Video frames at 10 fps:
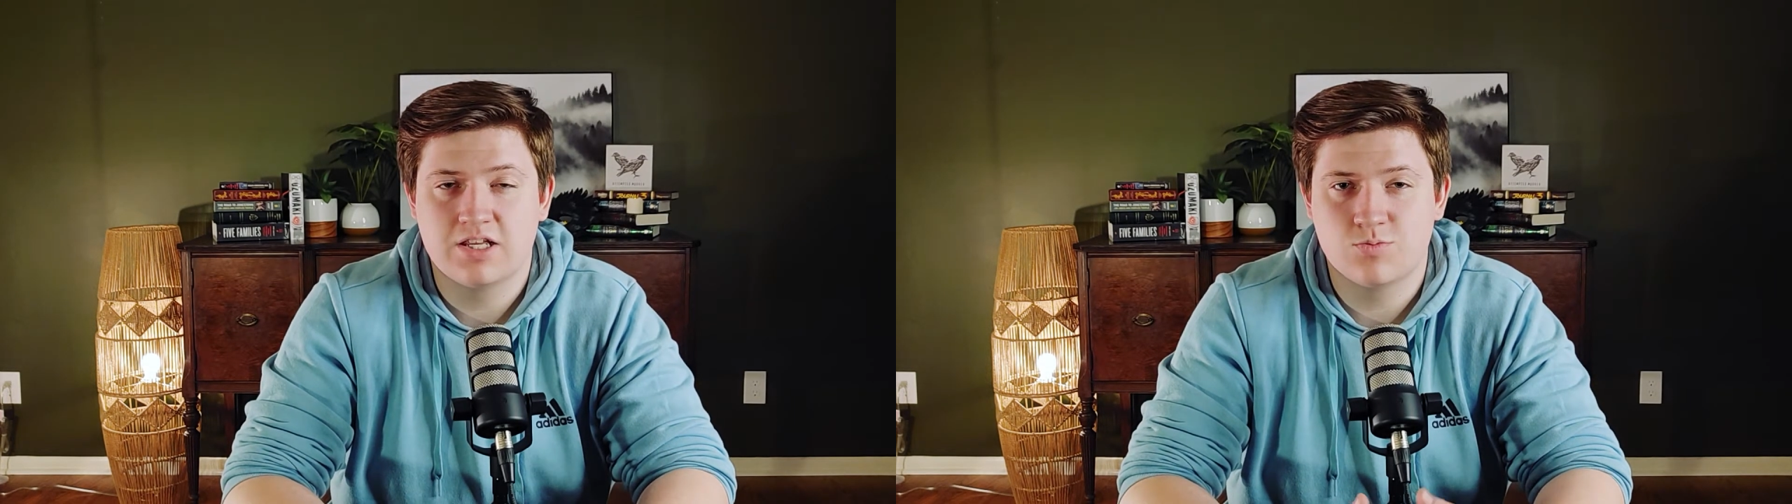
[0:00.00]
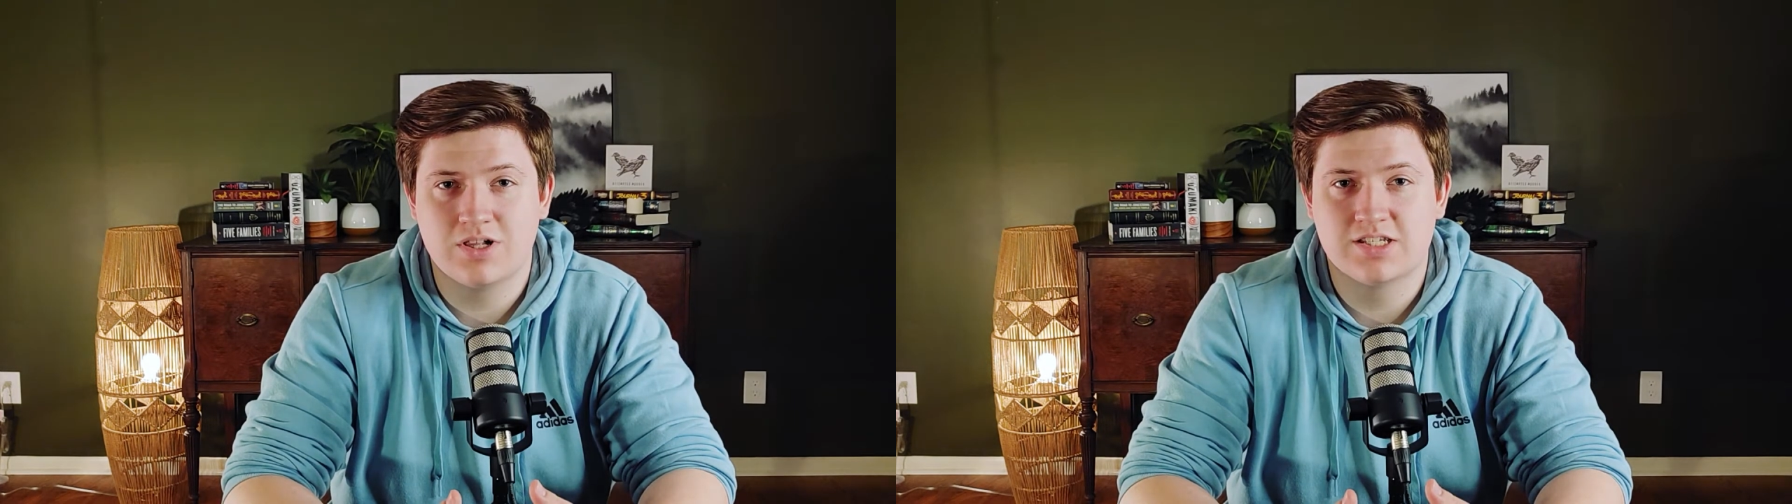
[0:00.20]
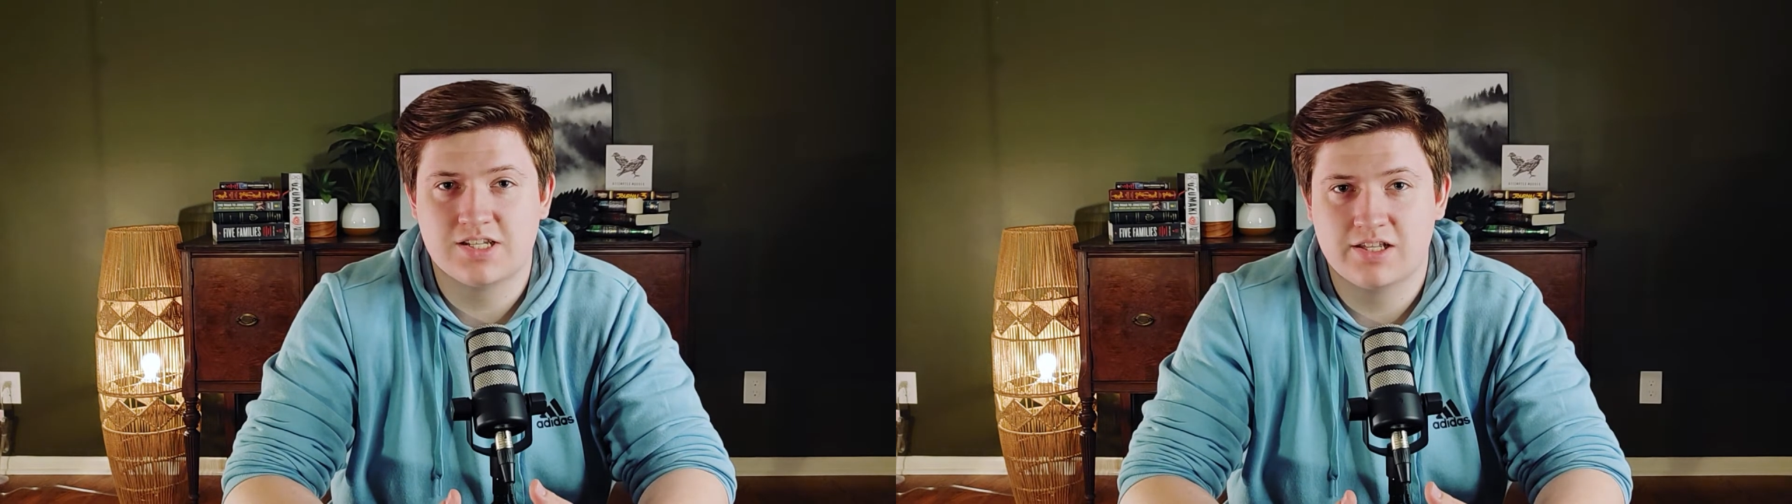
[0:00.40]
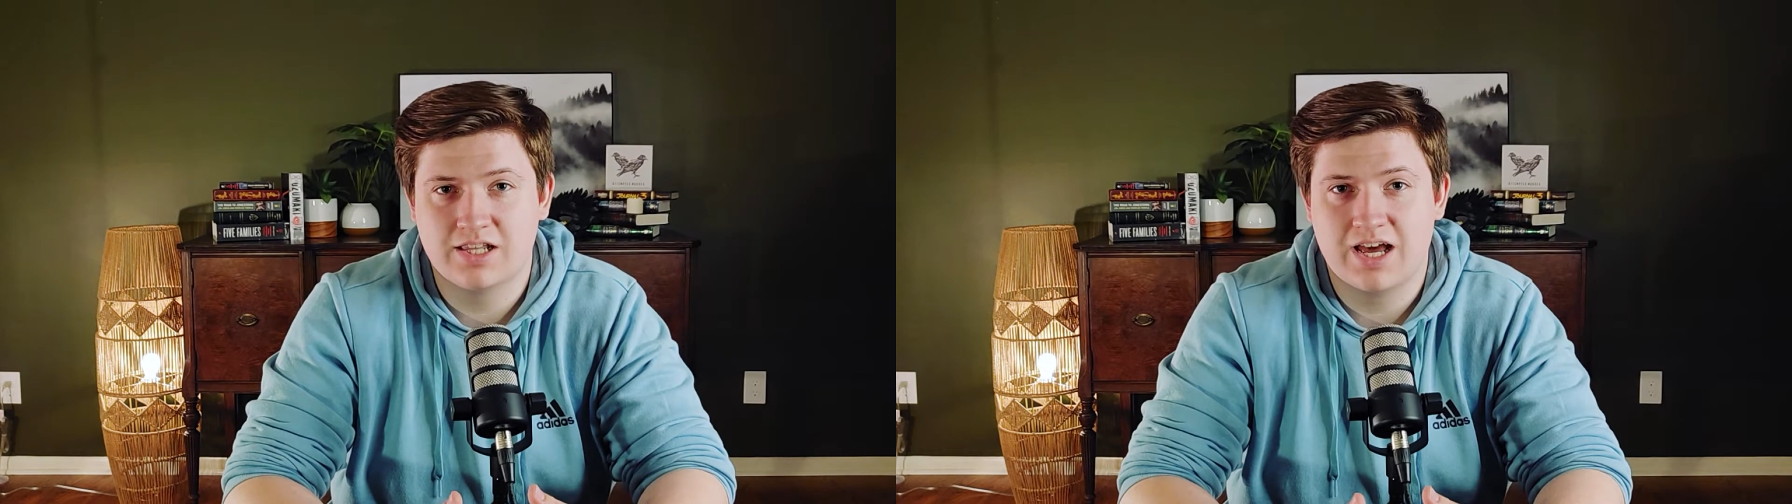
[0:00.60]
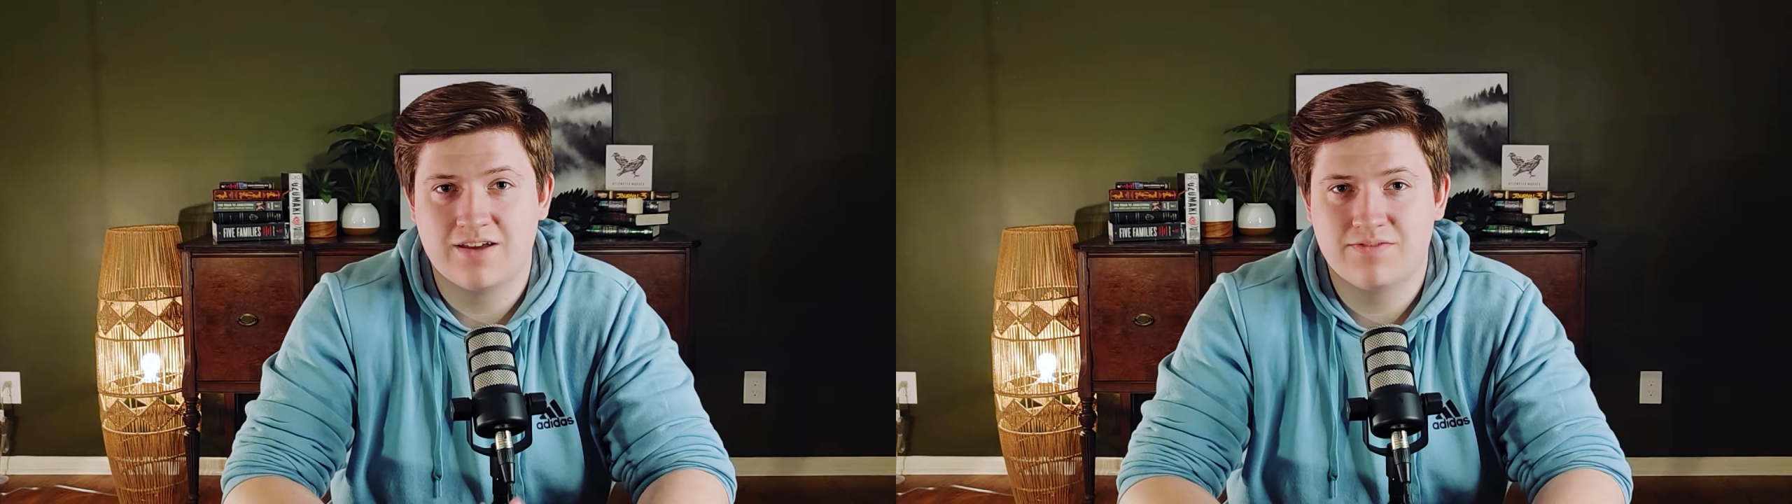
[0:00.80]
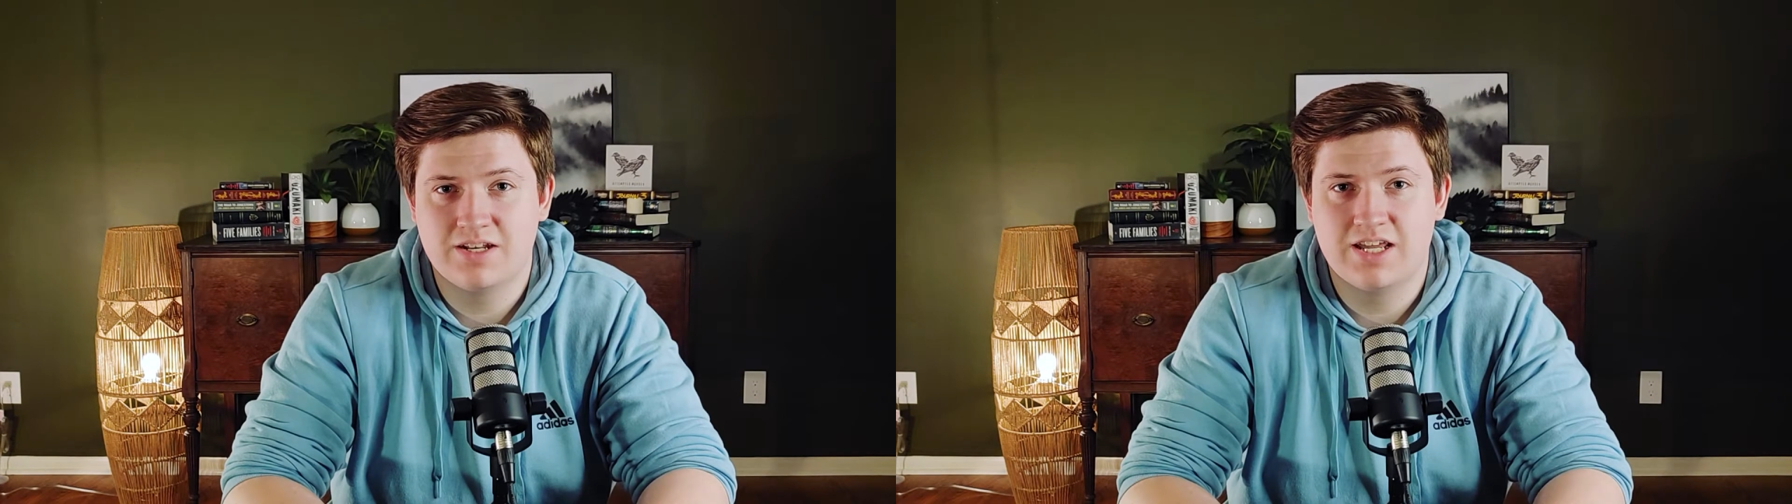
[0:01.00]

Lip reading: as well as to the life that